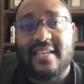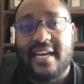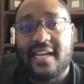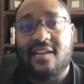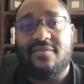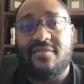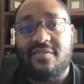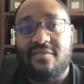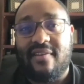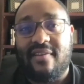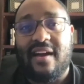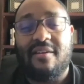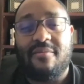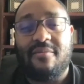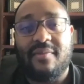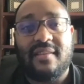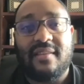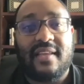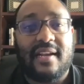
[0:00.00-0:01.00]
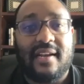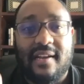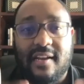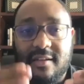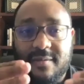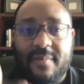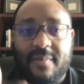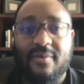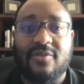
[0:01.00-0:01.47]
kind of environment that
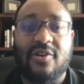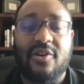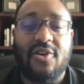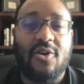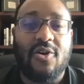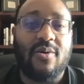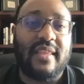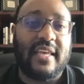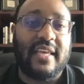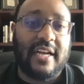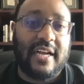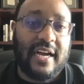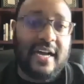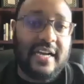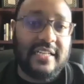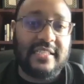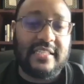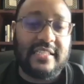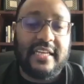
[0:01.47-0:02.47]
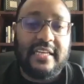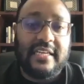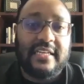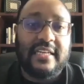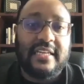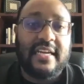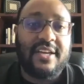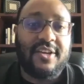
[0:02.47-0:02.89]
allows people to lower their guards and